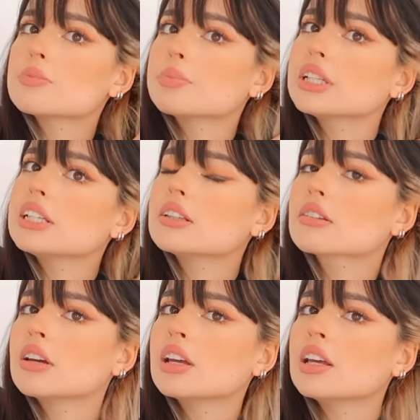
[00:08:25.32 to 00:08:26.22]
split
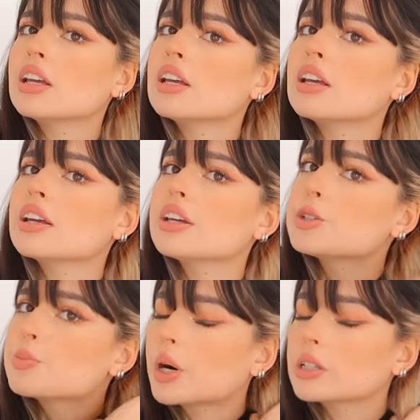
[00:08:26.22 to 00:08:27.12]

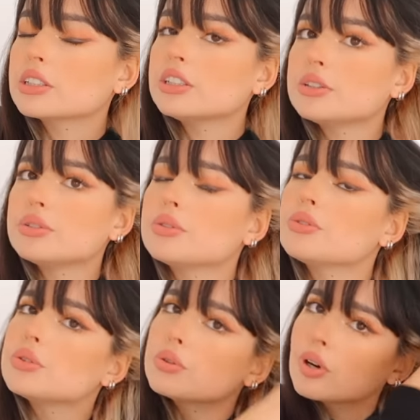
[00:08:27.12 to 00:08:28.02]
each part into
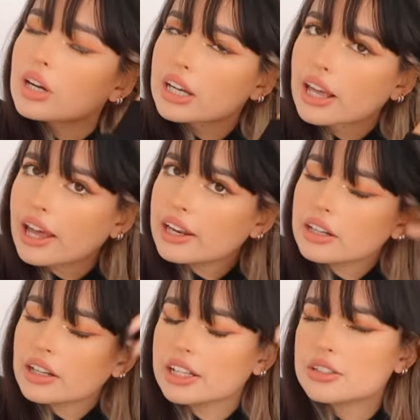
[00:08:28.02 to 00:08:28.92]
2
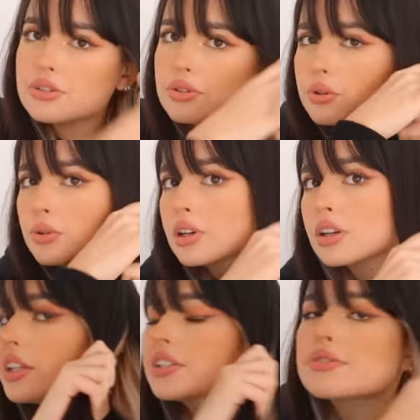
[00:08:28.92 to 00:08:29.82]
again, and do
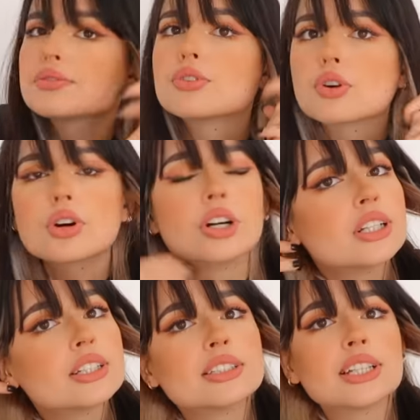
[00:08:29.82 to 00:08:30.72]
this 4
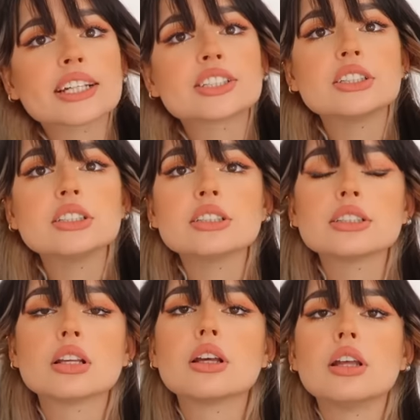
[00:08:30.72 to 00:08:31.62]
sections.